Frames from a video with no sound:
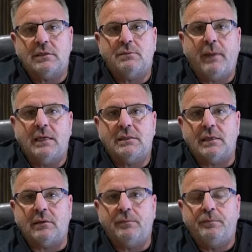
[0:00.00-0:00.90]
space
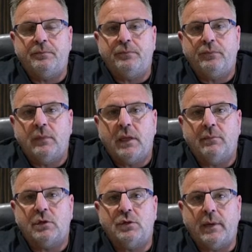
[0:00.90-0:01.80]
in, in
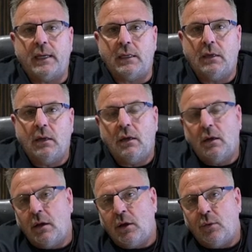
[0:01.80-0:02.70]
between,
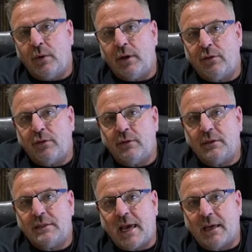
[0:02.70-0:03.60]
with
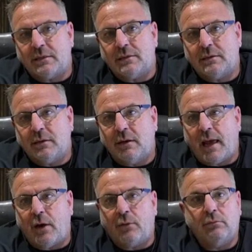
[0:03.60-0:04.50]
text
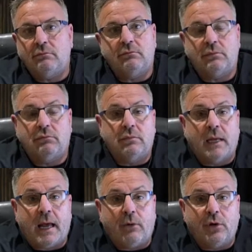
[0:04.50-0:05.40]
how
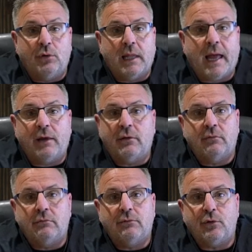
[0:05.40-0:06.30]
how you like
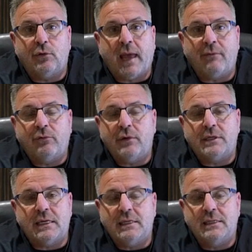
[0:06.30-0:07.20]
through Canva.
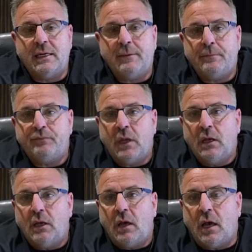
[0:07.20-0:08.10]
It's easy.
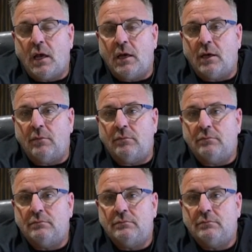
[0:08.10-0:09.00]

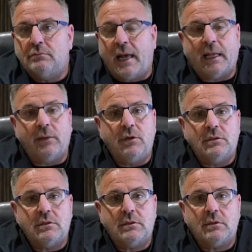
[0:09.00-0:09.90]
Um,
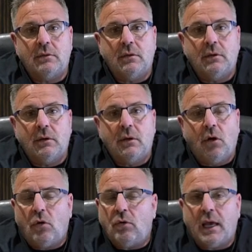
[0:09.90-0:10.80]
elements,
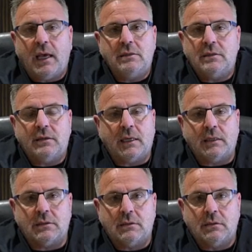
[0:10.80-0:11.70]
all kinds of
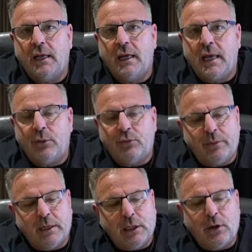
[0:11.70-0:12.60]
things. It would
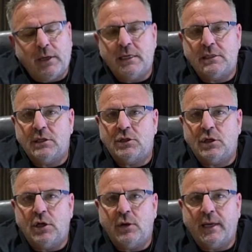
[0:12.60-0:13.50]
be a lot easier to
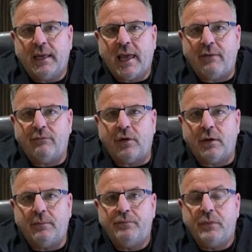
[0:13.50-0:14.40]
do in
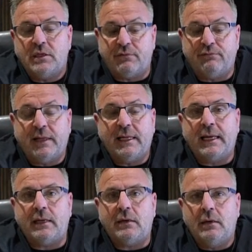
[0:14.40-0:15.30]
Canva to fill it in